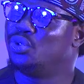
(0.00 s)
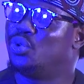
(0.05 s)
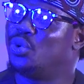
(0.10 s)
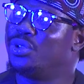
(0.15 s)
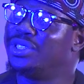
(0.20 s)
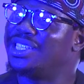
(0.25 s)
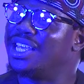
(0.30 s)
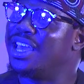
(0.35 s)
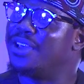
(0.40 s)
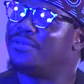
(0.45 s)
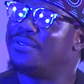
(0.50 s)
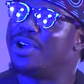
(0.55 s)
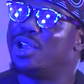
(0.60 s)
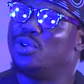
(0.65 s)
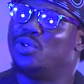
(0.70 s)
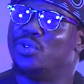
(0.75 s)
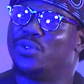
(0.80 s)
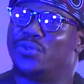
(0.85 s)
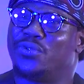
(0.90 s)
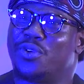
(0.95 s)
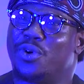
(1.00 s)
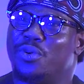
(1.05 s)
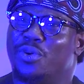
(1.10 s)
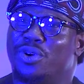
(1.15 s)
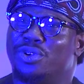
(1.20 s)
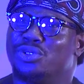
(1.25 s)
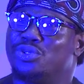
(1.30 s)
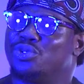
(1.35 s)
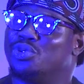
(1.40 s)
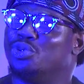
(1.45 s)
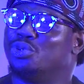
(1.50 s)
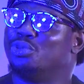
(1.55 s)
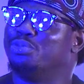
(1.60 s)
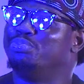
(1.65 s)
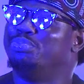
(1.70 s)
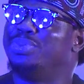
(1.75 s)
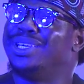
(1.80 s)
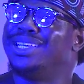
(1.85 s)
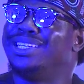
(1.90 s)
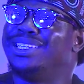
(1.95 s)
Don't ever look forward to
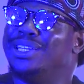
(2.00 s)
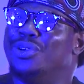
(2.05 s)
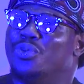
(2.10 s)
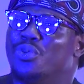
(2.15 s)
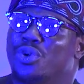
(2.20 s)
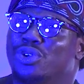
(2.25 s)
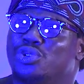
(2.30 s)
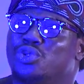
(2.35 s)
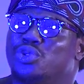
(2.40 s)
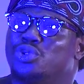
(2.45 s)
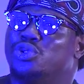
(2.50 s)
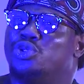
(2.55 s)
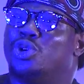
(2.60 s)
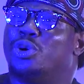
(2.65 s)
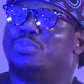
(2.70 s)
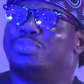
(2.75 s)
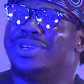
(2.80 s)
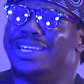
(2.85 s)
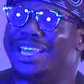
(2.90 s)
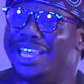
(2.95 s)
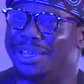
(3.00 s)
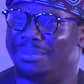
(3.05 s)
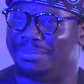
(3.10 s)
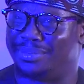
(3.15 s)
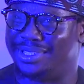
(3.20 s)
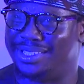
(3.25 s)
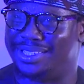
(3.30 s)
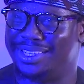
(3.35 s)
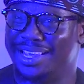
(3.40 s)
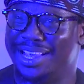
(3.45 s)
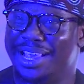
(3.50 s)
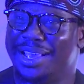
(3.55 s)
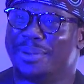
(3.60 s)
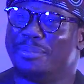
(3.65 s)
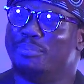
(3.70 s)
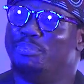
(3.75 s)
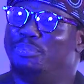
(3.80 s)
being the one to drop names.